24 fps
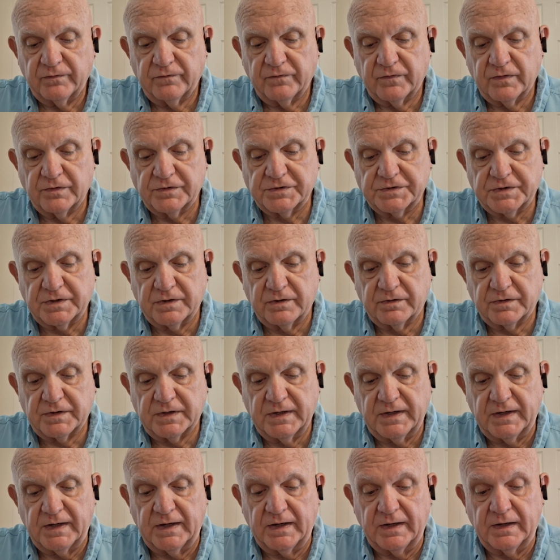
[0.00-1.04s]
Verse
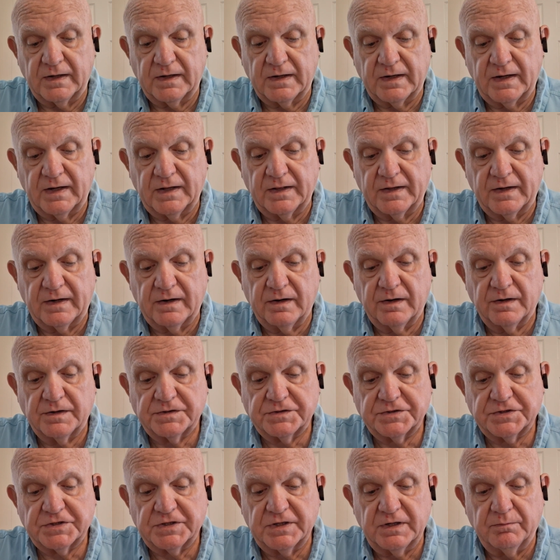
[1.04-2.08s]
13, and they're
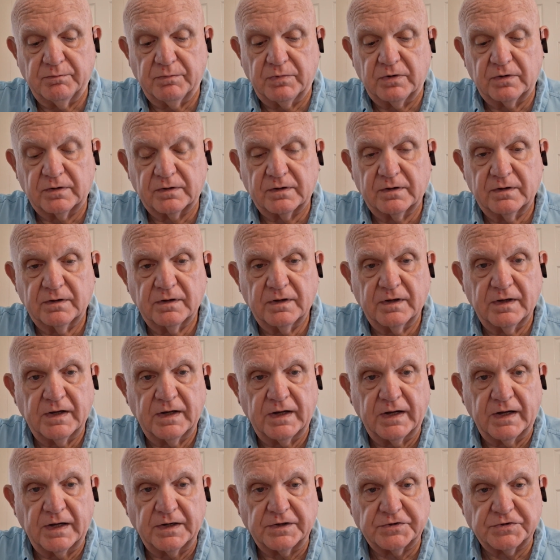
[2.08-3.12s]
assembled
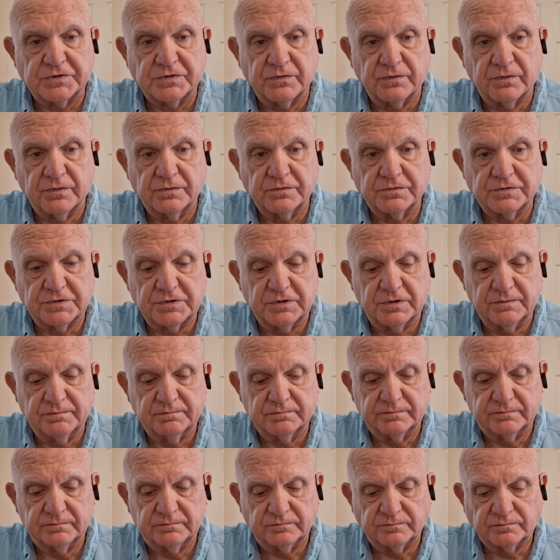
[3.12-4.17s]
at
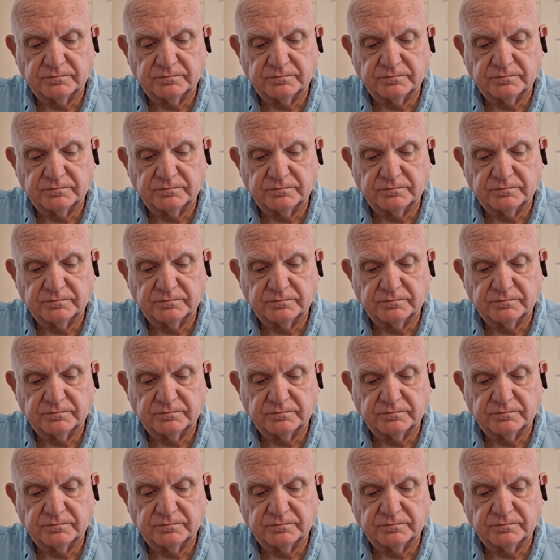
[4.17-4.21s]
Jerusalem